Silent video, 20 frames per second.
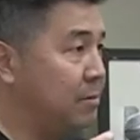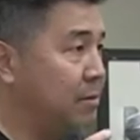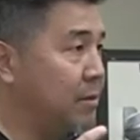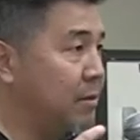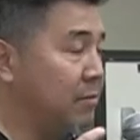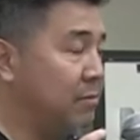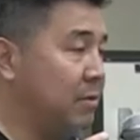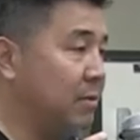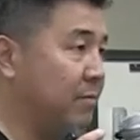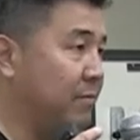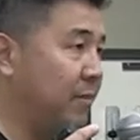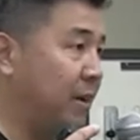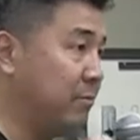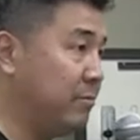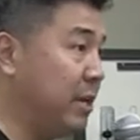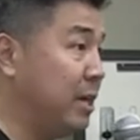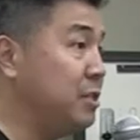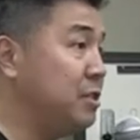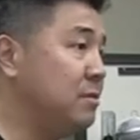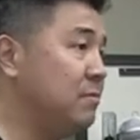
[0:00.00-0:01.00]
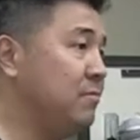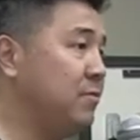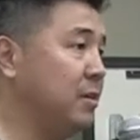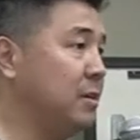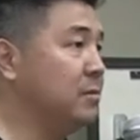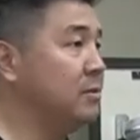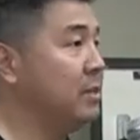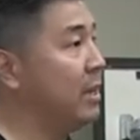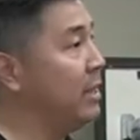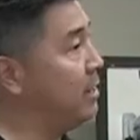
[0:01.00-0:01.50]
the, the, foundation
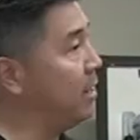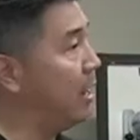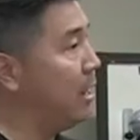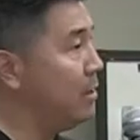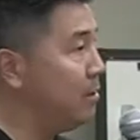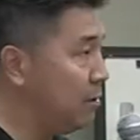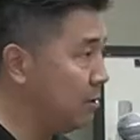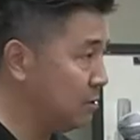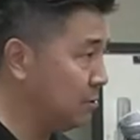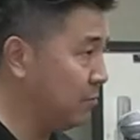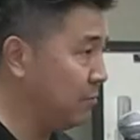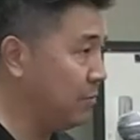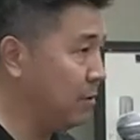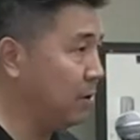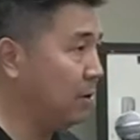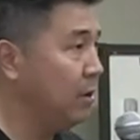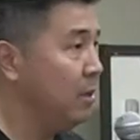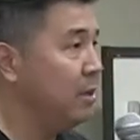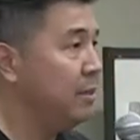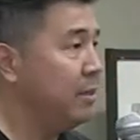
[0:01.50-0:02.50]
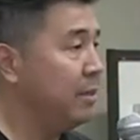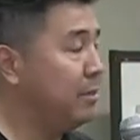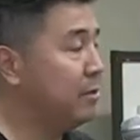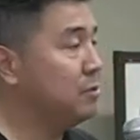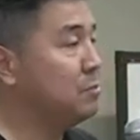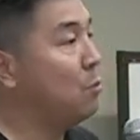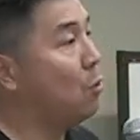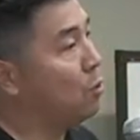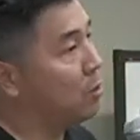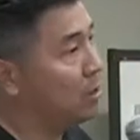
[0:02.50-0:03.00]
feels, and I also feel, that
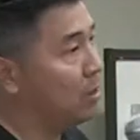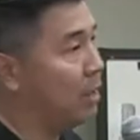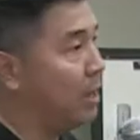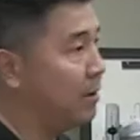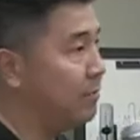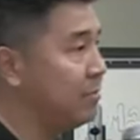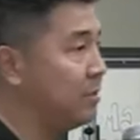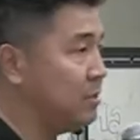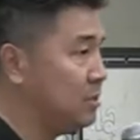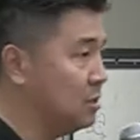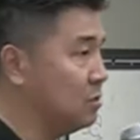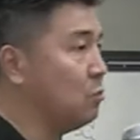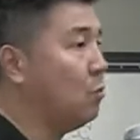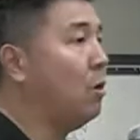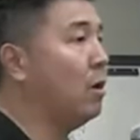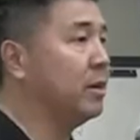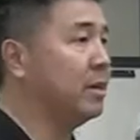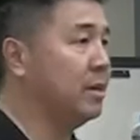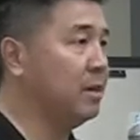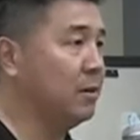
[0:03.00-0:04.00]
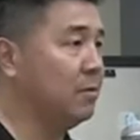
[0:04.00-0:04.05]
there's more to life than just walking